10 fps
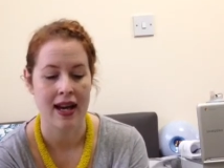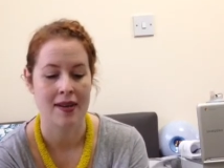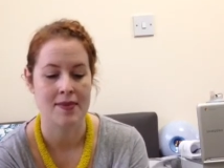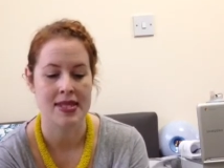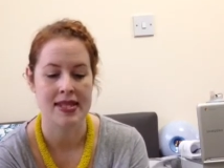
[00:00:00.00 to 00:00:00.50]

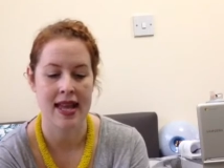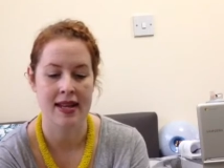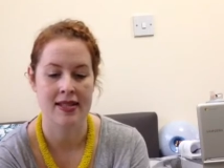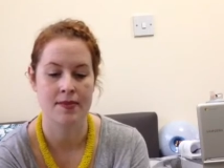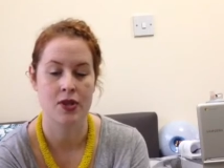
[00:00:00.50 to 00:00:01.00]
Um,
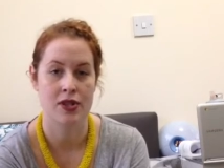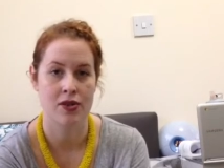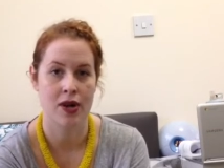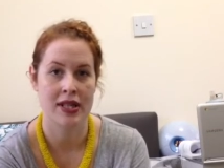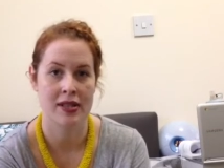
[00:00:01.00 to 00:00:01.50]
snacks, I'm
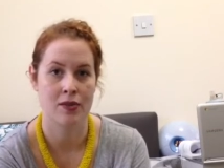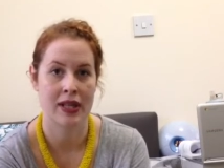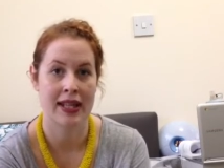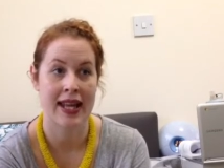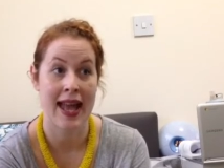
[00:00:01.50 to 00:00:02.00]
just trying to
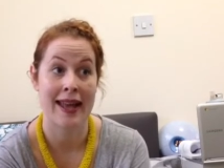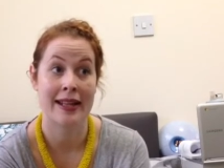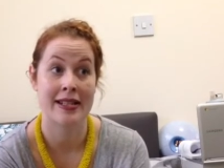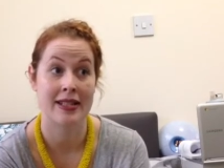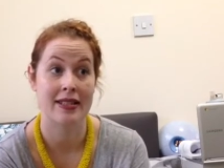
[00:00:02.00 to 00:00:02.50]
really
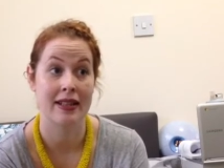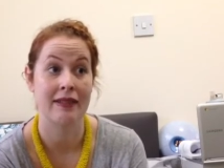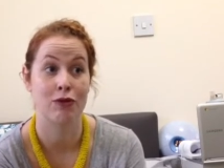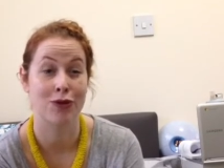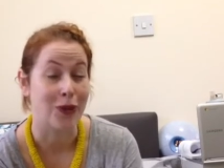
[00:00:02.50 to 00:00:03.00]
add
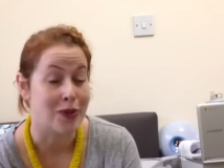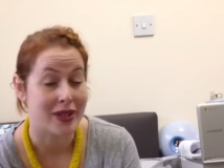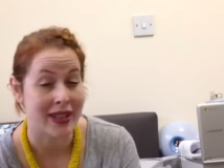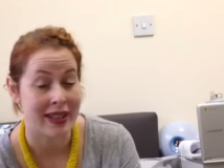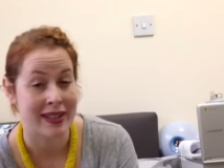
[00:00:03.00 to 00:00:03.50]

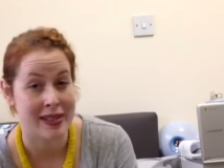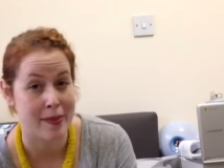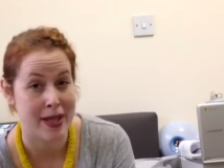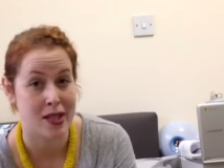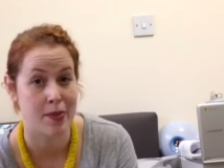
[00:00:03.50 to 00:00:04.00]
fruit in as
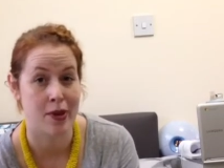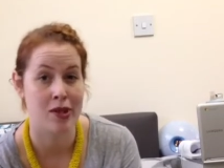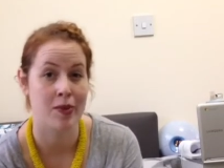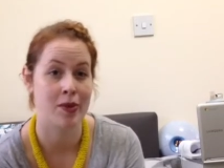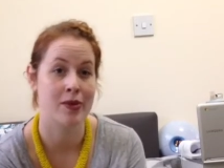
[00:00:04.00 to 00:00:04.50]
much as
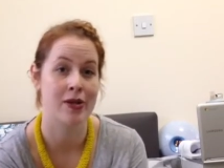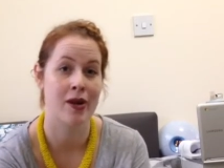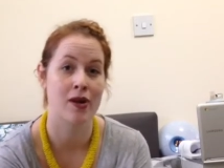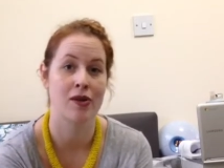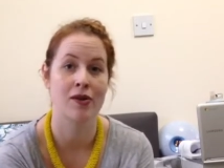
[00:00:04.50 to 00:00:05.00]
possible. So
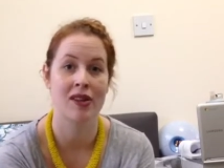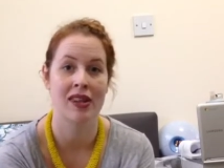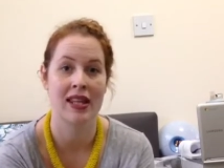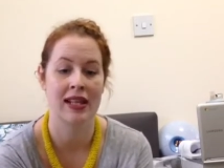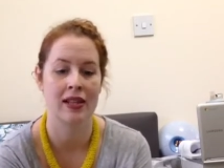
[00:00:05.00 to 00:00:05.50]

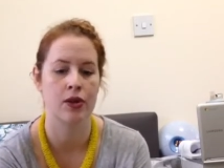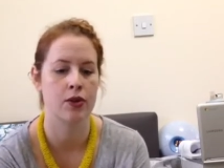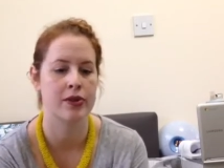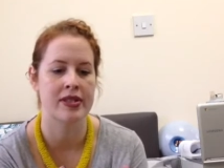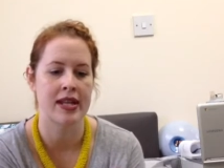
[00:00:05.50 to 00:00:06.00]
the
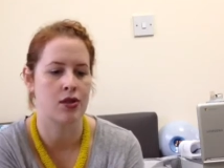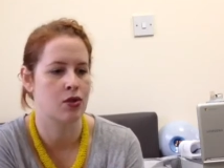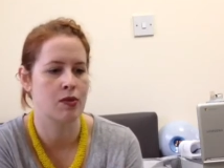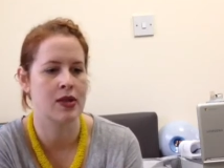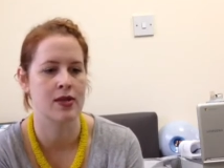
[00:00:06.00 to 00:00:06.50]
little
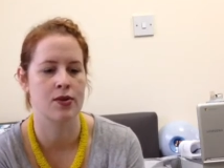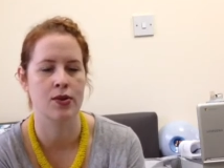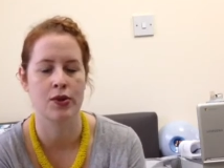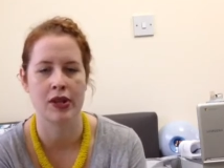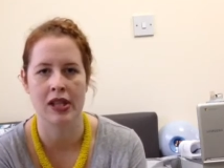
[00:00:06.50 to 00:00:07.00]
satsumas
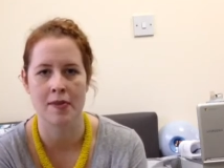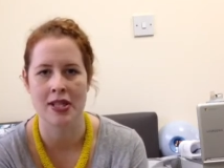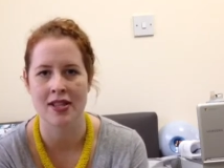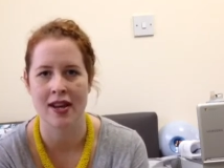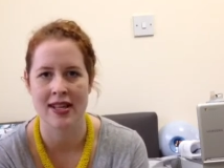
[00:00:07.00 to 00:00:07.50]
or
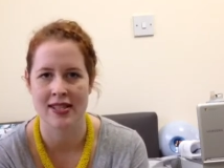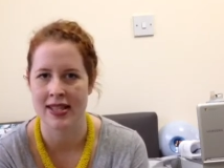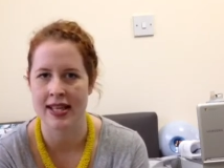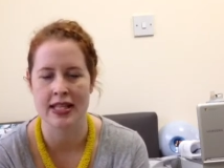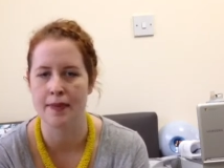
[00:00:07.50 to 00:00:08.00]
clementines,
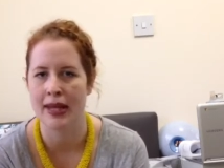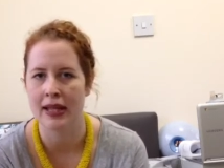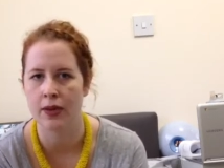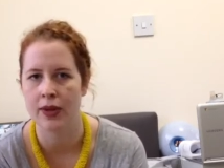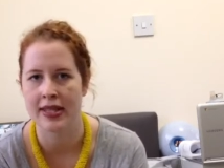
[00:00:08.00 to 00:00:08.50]
the easy
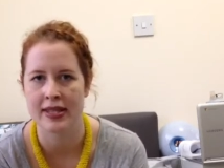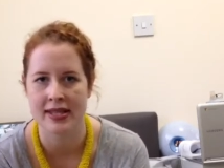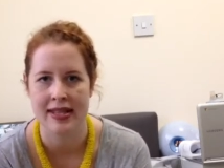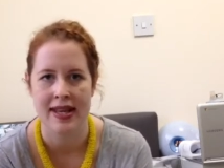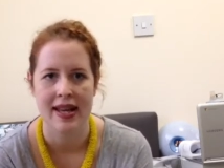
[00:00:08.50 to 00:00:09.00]
peeler
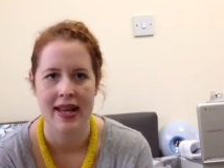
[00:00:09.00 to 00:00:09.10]
ones,